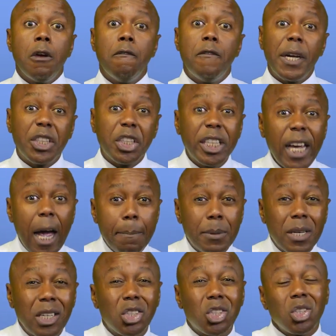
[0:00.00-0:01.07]
Venture
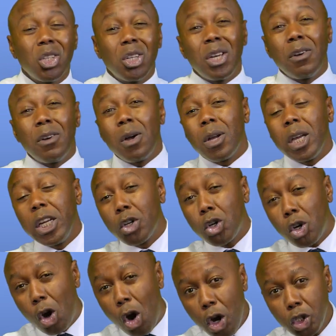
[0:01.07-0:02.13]
capitalists, in
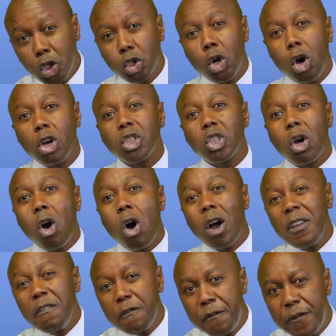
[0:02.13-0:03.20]
contrast, are
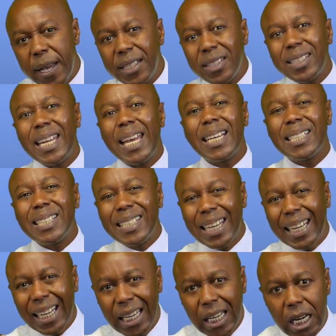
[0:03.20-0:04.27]
investing
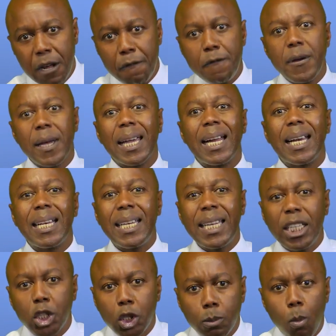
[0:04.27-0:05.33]
significantly
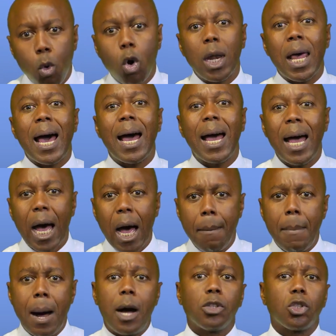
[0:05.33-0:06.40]
smaller
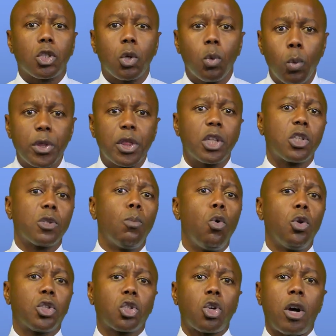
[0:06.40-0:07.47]
amounts with the
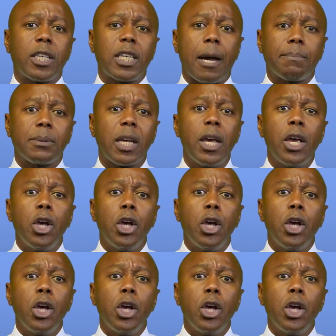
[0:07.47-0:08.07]
small startups.